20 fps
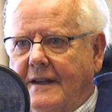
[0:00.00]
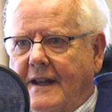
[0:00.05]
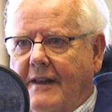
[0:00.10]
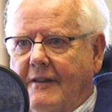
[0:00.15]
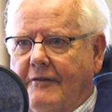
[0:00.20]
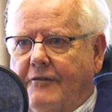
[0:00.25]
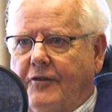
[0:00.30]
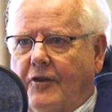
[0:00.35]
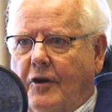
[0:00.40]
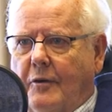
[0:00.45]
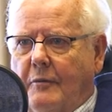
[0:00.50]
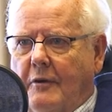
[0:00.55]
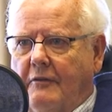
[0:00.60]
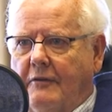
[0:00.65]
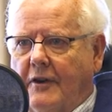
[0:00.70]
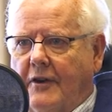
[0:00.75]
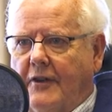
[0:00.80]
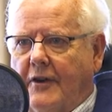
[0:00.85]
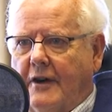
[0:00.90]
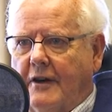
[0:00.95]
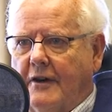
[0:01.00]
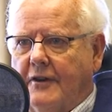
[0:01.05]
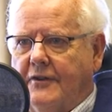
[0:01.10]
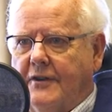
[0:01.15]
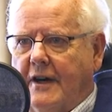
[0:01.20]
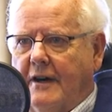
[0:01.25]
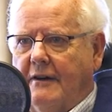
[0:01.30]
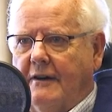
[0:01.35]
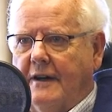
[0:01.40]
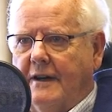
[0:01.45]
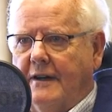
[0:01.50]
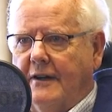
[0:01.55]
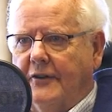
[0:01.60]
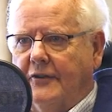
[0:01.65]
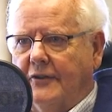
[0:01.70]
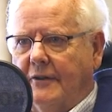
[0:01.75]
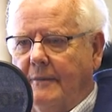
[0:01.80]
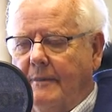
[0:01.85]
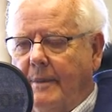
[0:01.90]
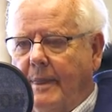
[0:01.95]
another form of
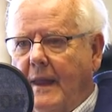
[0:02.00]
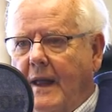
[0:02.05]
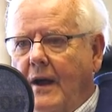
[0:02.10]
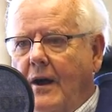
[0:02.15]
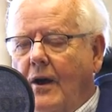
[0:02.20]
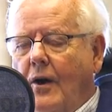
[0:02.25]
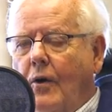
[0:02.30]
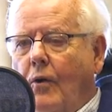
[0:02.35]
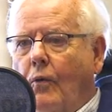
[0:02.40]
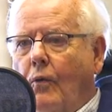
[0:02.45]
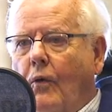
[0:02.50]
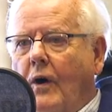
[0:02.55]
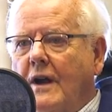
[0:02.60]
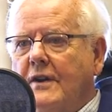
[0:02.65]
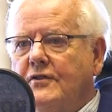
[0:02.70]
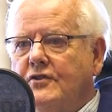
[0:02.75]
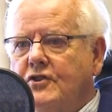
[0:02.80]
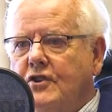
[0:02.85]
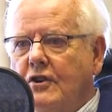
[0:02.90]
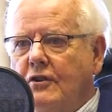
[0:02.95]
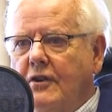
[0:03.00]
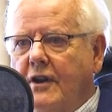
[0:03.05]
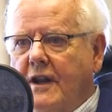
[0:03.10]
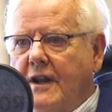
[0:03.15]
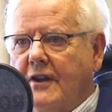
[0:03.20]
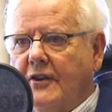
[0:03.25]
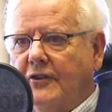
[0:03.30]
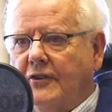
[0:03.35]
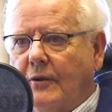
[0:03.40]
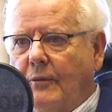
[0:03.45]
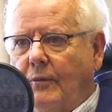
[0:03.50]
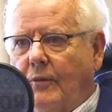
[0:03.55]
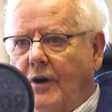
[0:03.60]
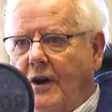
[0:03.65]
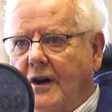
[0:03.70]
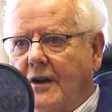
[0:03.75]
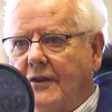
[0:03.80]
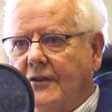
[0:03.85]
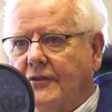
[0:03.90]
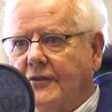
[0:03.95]
authoritarianism. What Judaism
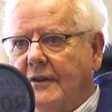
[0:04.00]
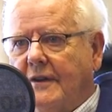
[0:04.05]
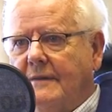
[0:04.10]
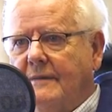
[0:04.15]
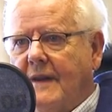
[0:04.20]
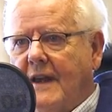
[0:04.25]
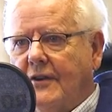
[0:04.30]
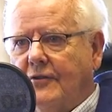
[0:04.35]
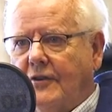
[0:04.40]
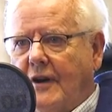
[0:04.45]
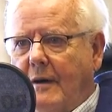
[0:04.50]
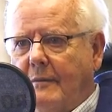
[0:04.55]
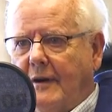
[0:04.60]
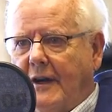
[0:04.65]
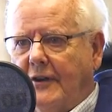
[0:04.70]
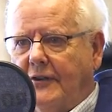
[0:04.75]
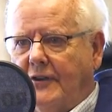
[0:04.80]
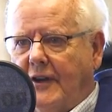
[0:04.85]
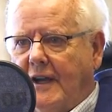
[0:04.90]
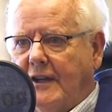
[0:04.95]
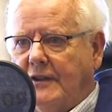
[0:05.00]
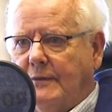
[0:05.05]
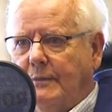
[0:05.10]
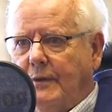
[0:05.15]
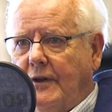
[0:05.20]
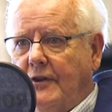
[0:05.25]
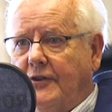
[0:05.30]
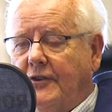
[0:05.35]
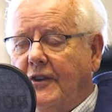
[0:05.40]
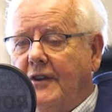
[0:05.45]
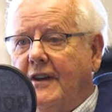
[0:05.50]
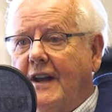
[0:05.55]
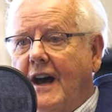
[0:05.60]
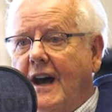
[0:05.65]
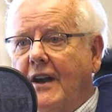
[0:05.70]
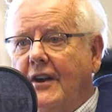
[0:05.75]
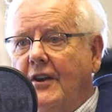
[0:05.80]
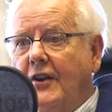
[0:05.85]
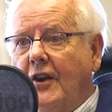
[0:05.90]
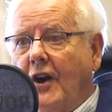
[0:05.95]
was, as Rabbi Sacks puts it,
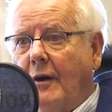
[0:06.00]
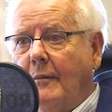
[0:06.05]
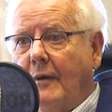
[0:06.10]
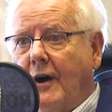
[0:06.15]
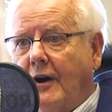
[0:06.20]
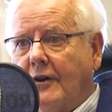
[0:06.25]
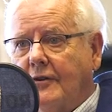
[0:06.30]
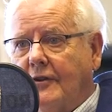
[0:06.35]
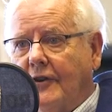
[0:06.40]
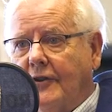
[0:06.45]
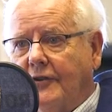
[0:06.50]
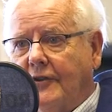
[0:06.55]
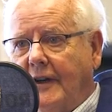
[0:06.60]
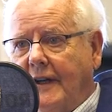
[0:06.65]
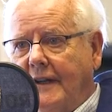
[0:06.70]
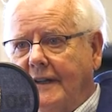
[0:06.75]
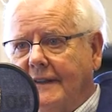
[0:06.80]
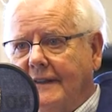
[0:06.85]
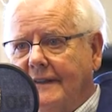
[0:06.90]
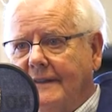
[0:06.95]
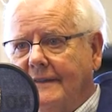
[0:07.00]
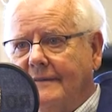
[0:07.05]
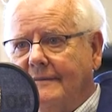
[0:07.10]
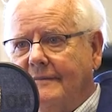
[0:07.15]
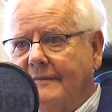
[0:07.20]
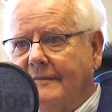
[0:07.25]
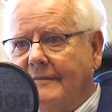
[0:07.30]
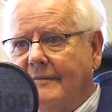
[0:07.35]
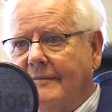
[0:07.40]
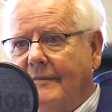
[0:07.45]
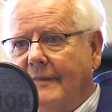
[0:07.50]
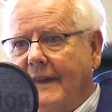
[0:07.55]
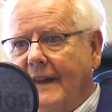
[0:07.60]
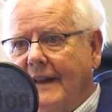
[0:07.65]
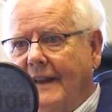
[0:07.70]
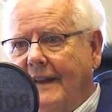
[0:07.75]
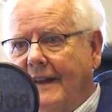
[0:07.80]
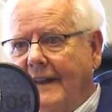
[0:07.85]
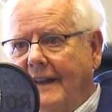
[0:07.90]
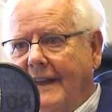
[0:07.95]
a nomocracy.
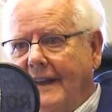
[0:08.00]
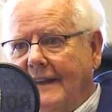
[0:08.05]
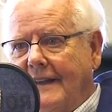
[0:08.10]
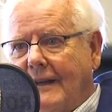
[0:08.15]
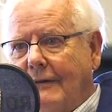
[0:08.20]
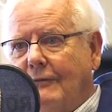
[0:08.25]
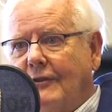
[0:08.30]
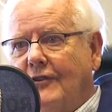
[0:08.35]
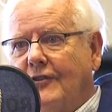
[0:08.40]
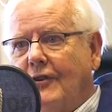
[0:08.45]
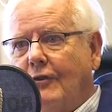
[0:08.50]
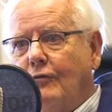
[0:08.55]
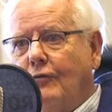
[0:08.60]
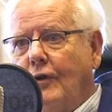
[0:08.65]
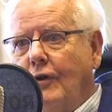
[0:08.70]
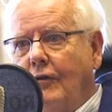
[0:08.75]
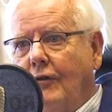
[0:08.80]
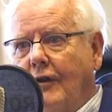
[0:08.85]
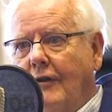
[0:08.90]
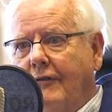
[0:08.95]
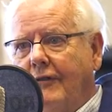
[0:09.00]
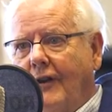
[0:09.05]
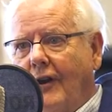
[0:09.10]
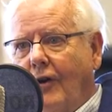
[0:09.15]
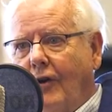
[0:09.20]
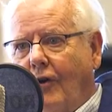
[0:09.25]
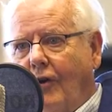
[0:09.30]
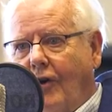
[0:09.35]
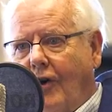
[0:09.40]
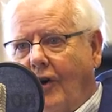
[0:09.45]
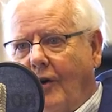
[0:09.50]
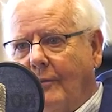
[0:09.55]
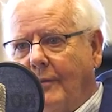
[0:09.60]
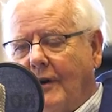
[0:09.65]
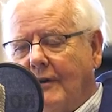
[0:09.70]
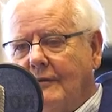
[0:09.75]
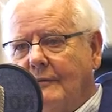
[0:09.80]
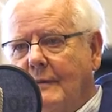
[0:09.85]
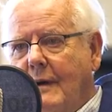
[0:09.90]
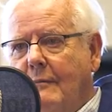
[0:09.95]
In other words, the rule of law.
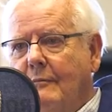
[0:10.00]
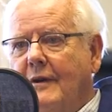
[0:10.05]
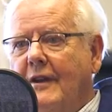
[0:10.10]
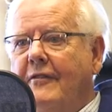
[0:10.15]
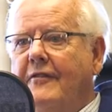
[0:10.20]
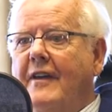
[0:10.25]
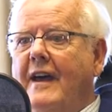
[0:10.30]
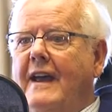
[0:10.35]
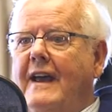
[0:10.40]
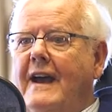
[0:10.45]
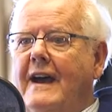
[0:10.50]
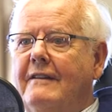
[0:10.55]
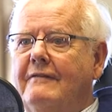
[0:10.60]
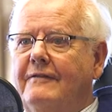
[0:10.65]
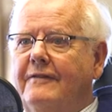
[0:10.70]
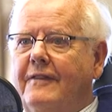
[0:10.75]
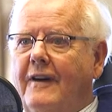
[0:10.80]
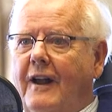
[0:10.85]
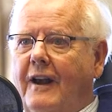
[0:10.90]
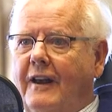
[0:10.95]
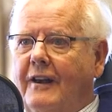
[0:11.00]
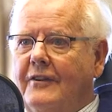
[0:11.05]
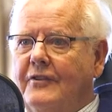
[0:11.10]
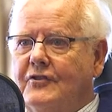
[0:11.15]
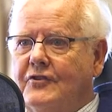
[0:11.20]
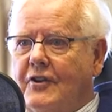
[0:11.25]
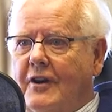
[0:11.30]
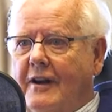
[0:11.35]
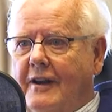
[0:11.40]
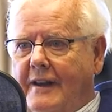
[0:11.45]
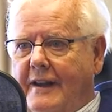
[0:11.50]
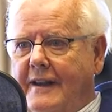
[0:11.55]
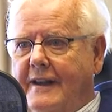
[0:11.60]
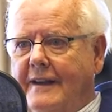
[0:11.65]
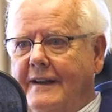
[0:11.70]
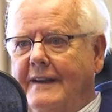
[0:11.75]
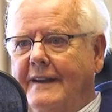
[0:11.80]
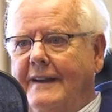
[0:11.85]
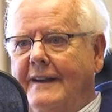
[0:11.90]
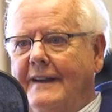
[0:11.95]
But remember, they had voluntarily